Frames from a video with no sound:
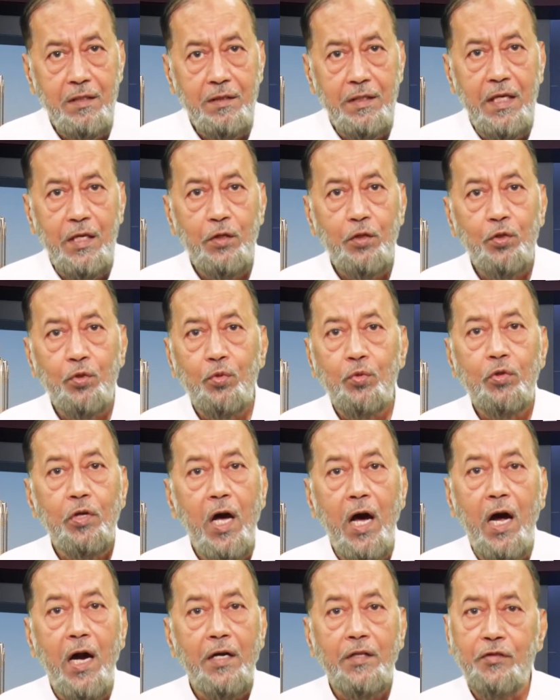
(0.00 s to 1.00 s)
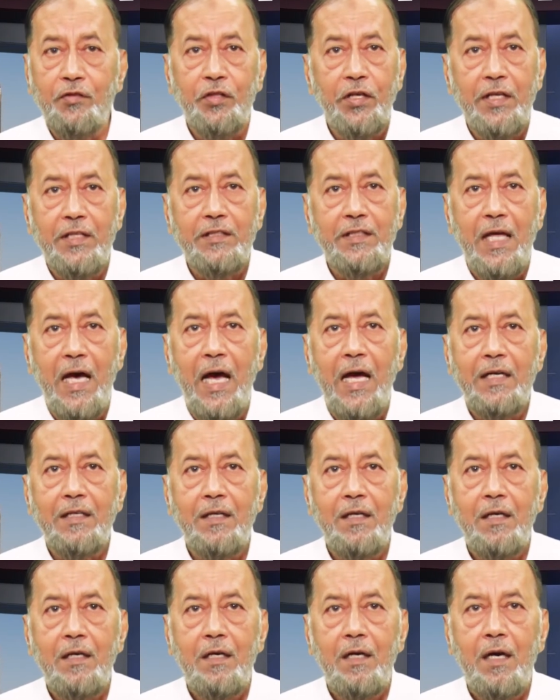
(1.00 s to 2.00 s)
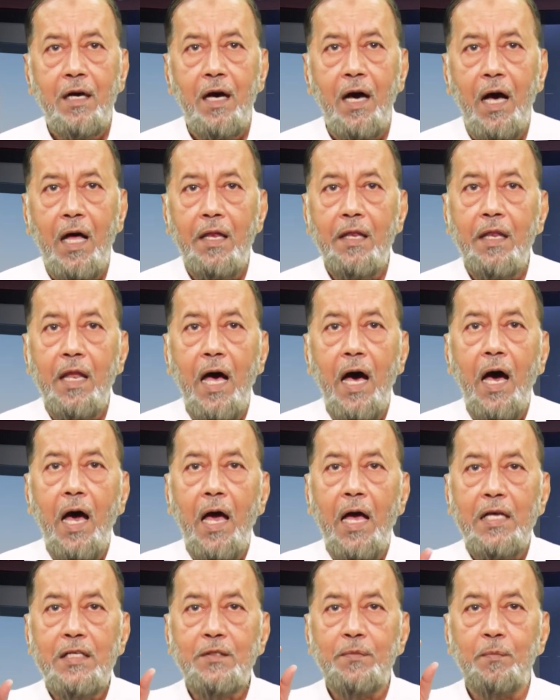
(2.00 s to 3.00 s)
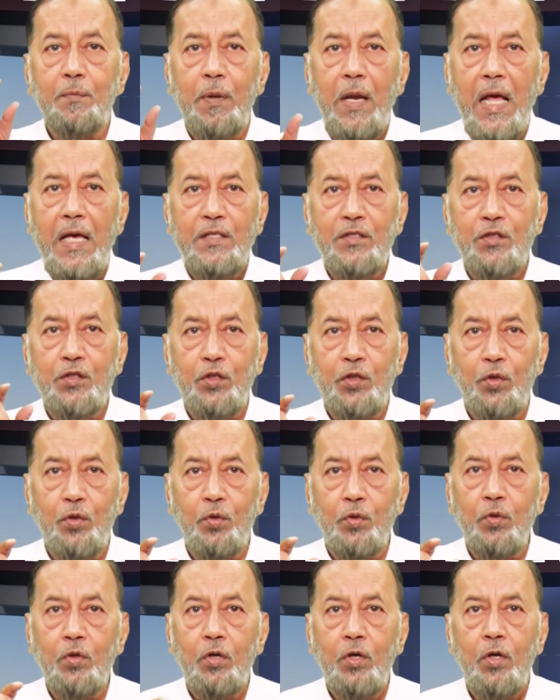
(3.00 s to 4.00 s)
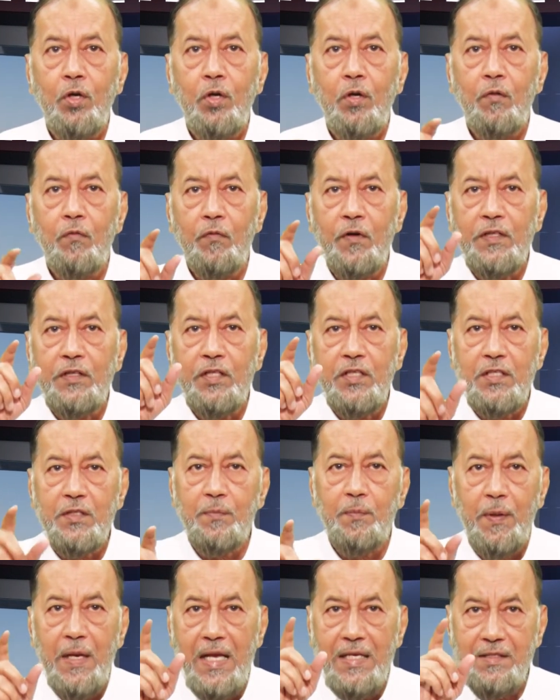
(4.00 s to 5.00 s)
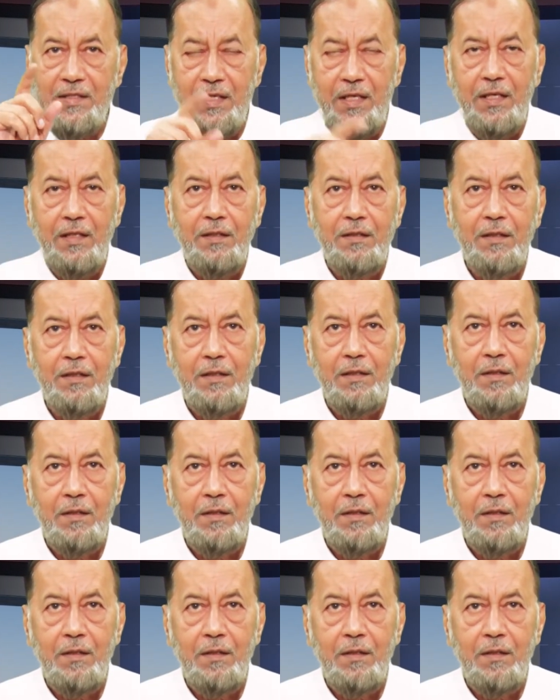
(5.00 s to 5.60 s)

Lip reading: then do not think that Allah has blessed you with His blessing